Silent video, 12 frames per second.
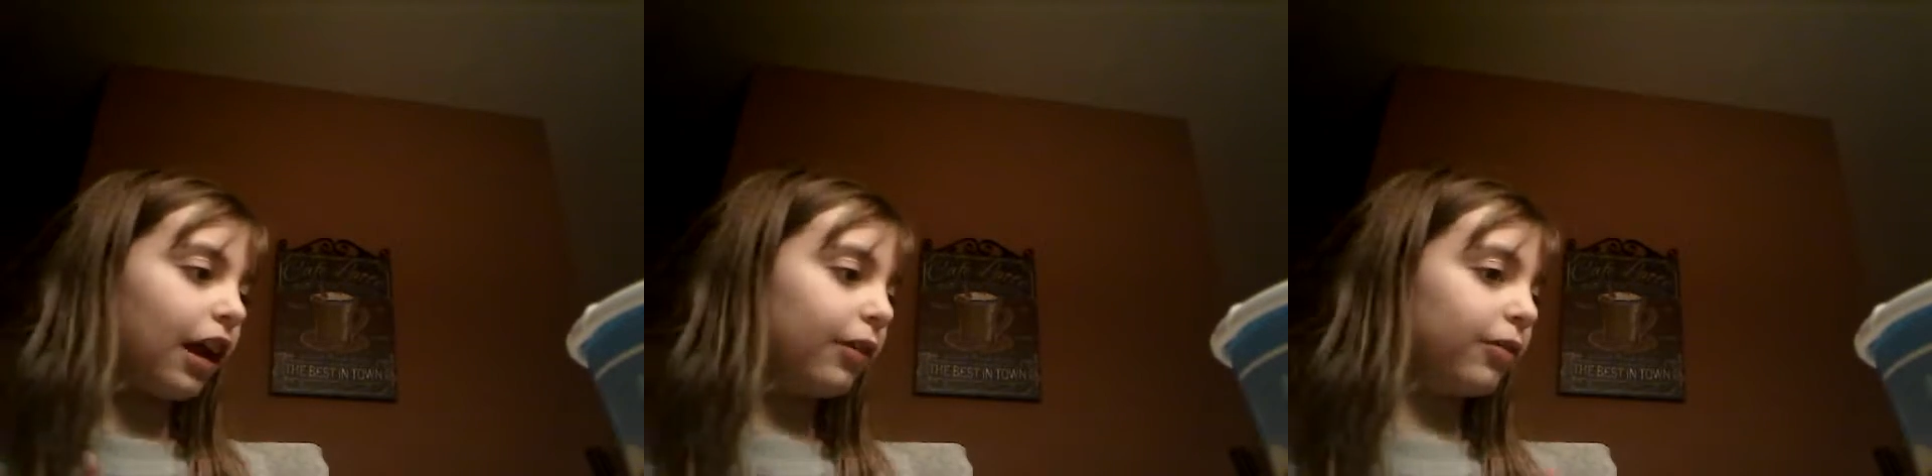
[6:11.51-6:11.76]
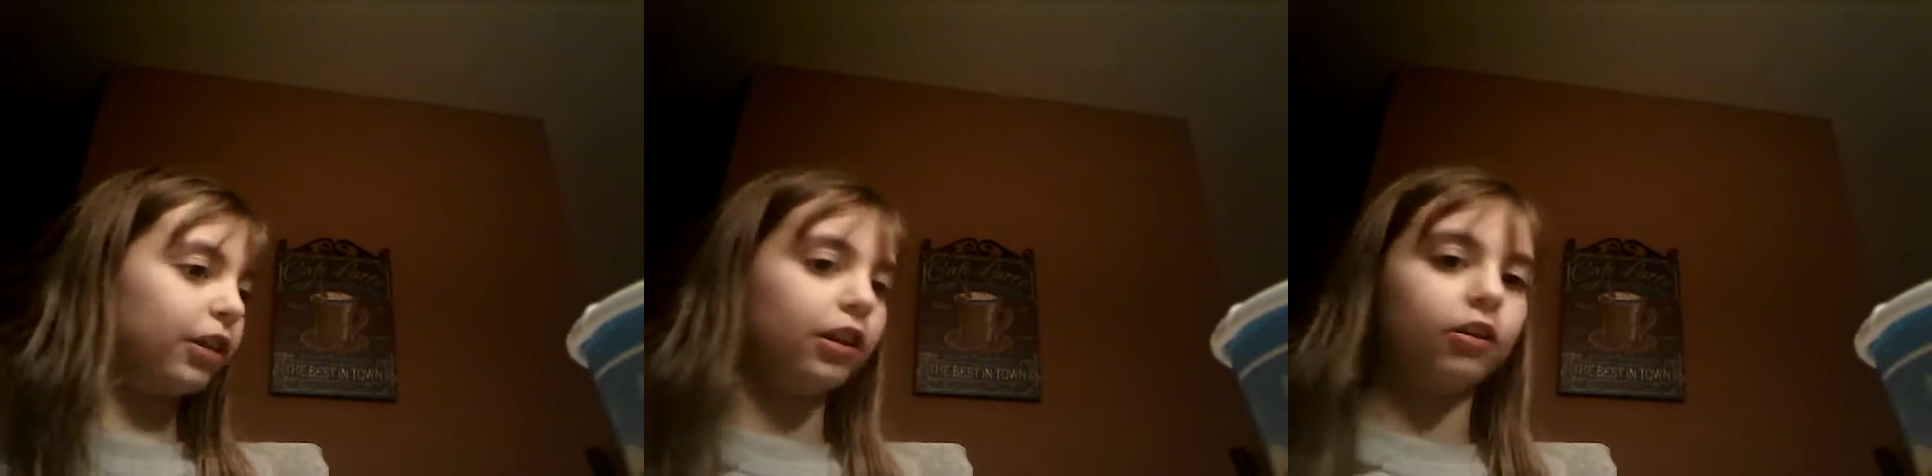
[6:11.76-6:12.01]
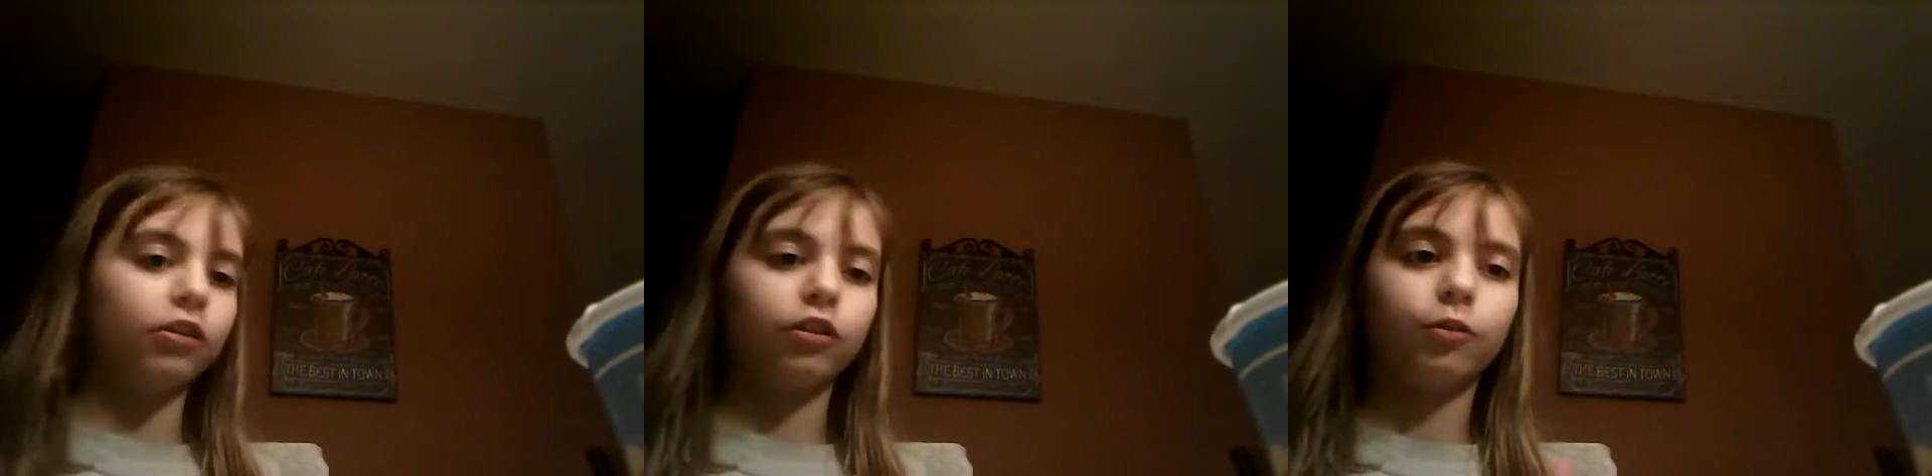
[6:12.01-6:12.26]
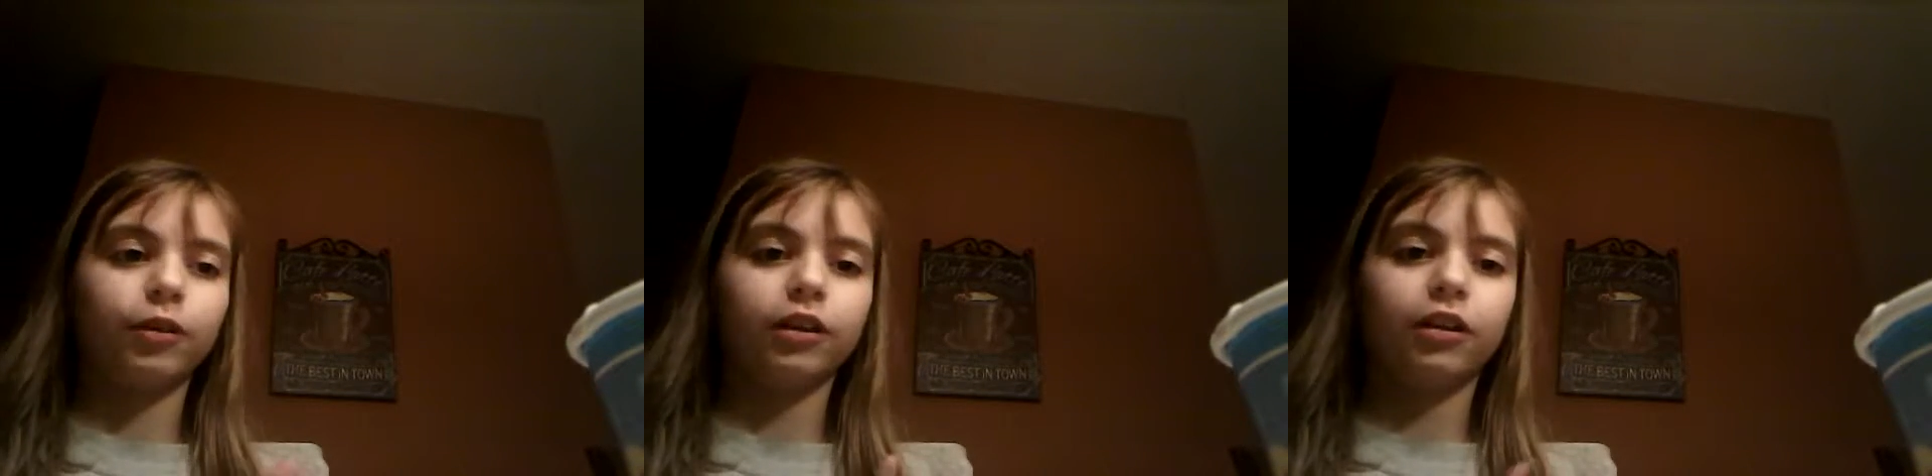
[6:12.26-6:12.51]
I really don't
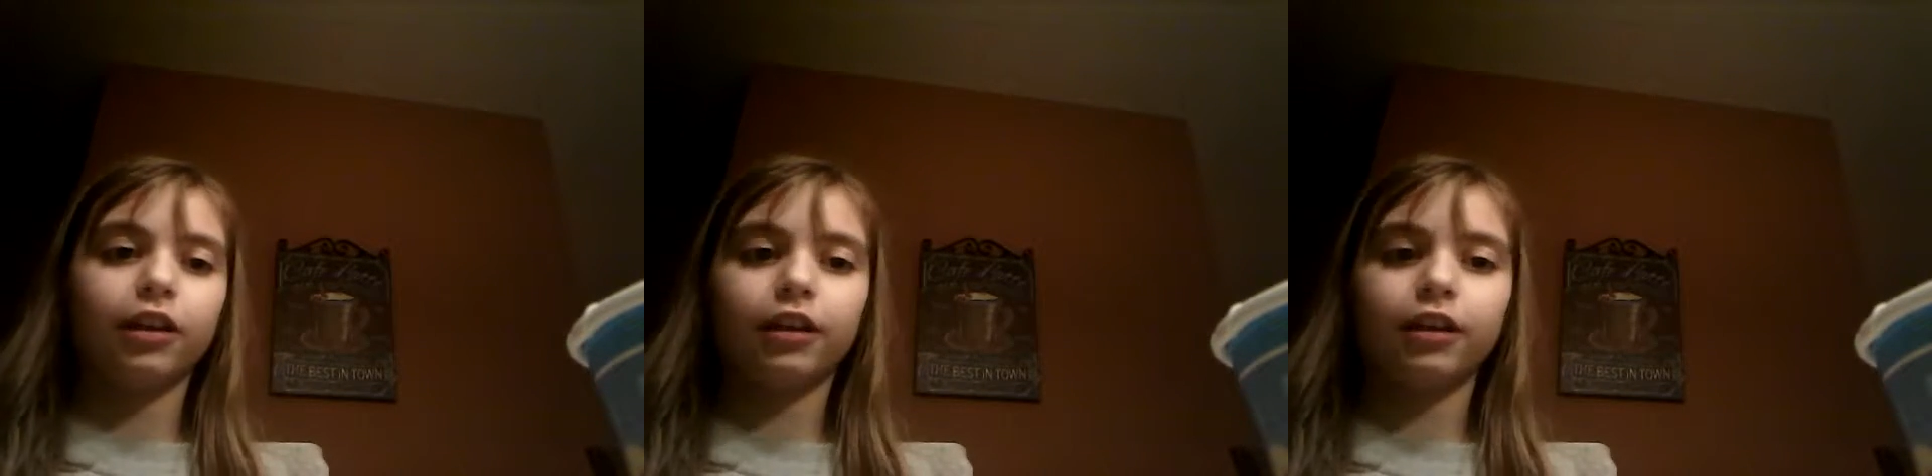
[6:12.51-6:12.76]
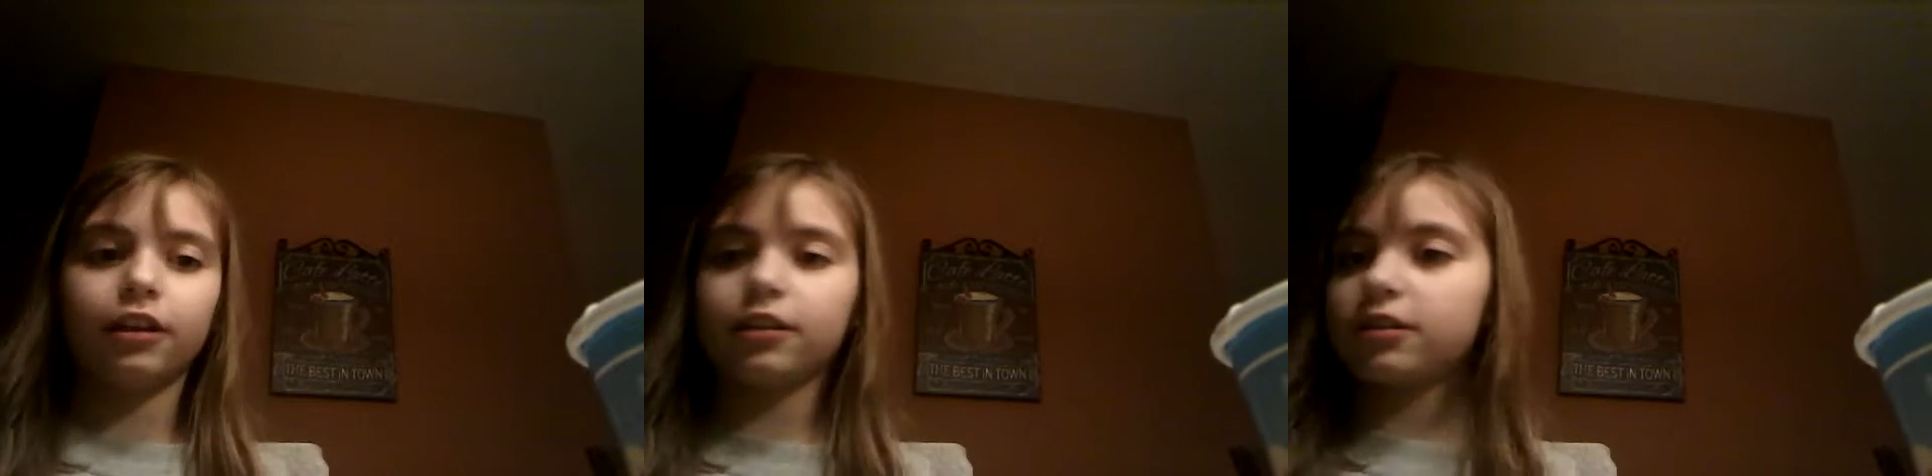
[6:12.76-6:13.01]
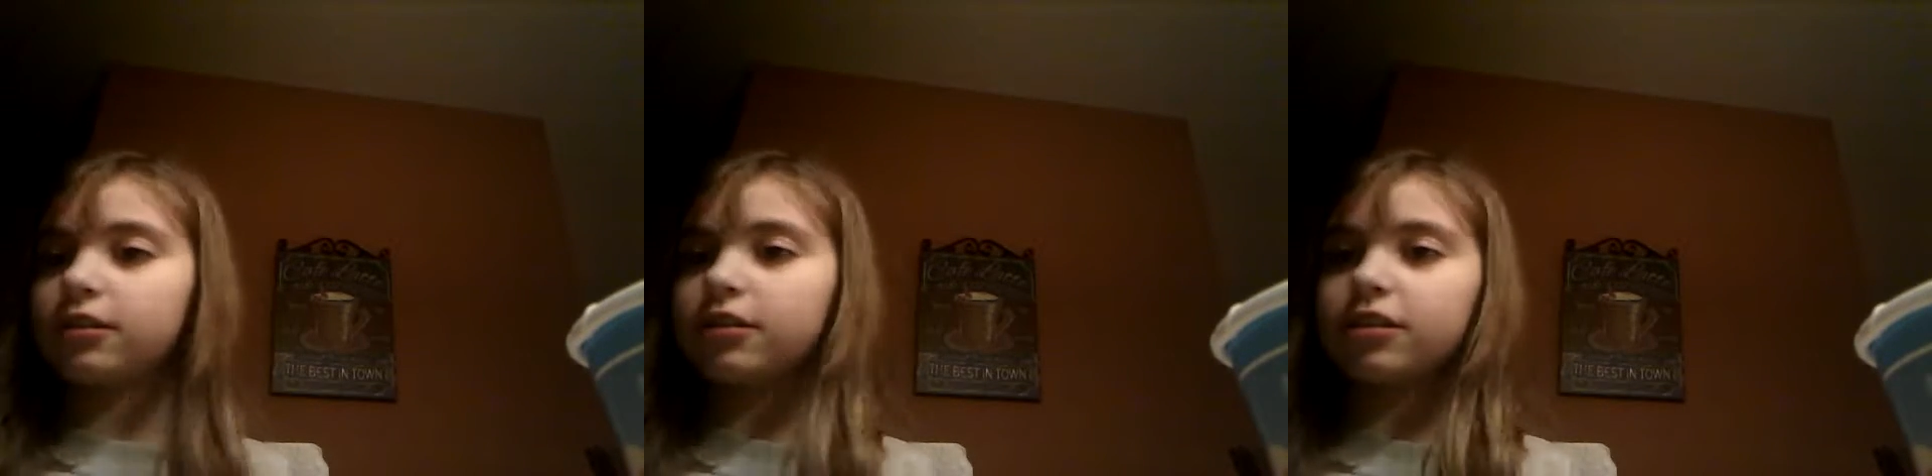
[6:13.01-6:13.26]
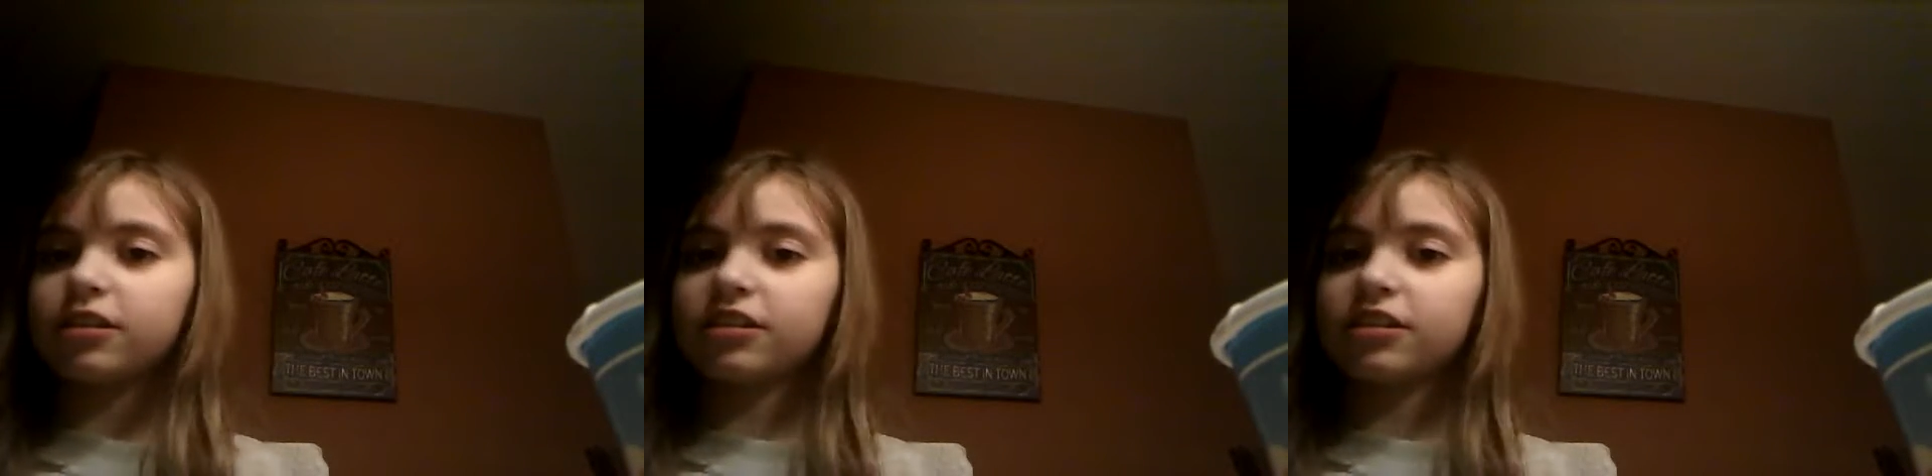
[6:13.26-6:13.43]
know where to lay this.